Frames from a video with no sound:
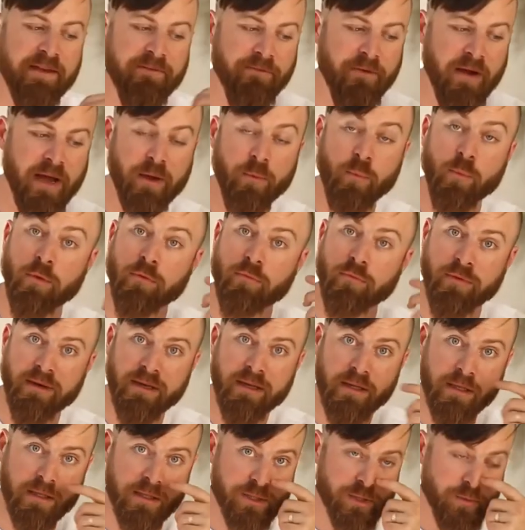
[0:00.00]
if I were
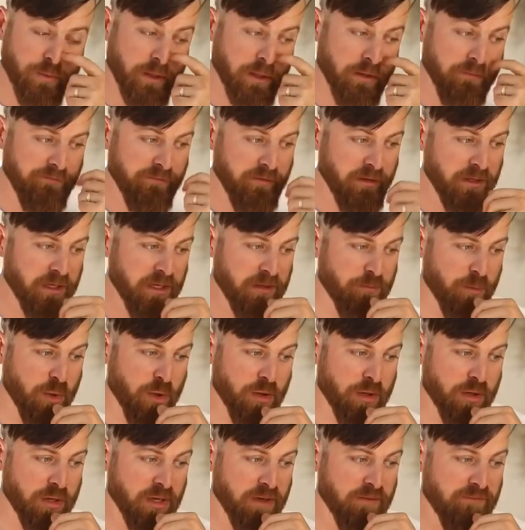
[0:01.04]
really doing affiliate
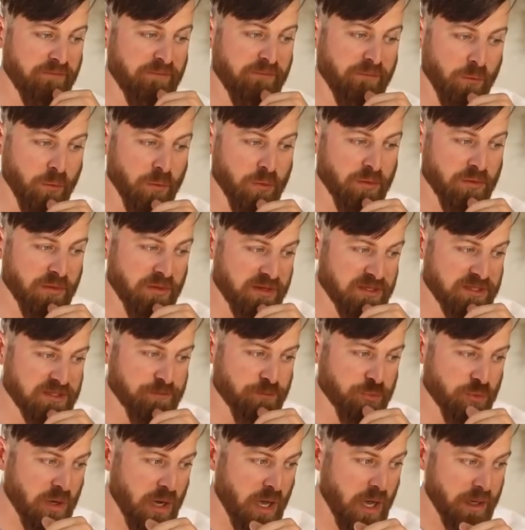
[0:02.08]
marketing for this
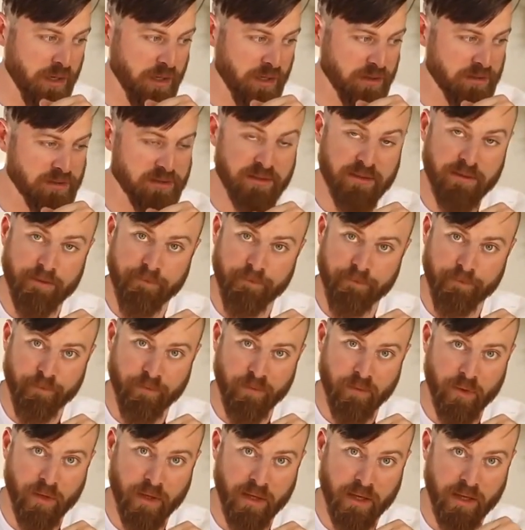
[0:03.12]
product,
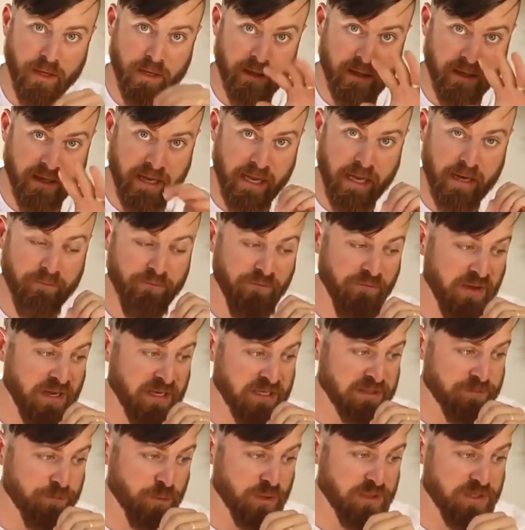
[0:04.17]
okay? And again,
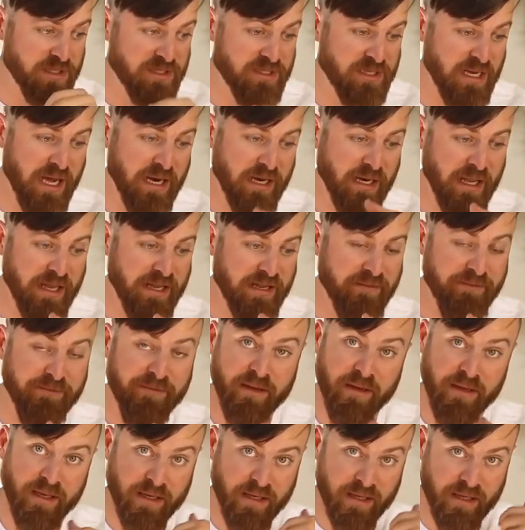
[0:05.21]
Facebook does not like
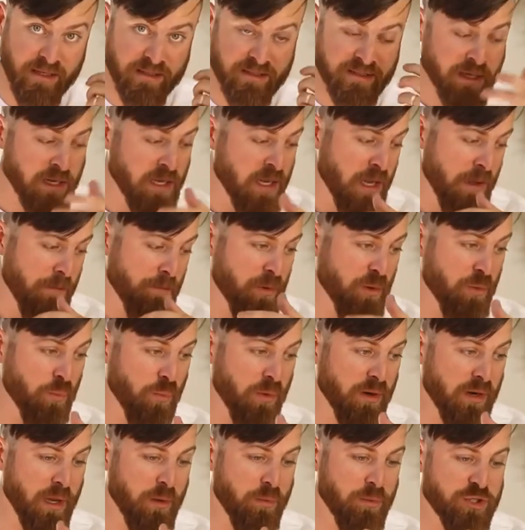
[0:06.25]
affiliate links, but
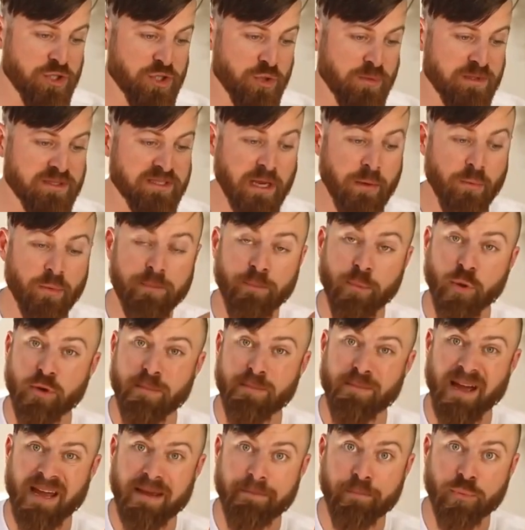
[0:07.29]
what I would do is I would put
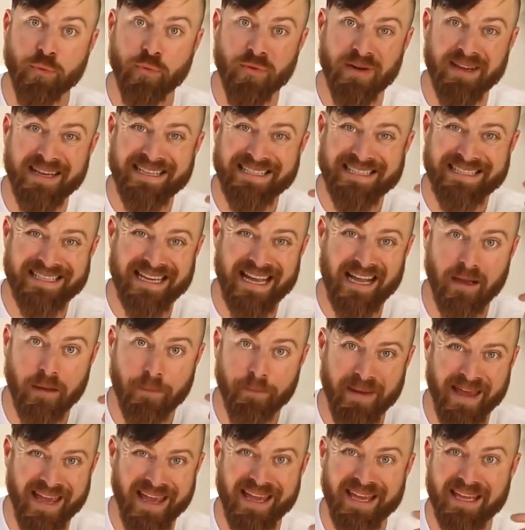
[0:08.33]
my pre-sell
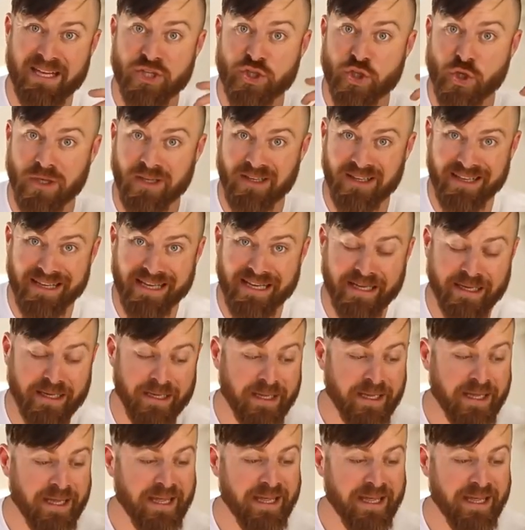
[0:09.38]
page link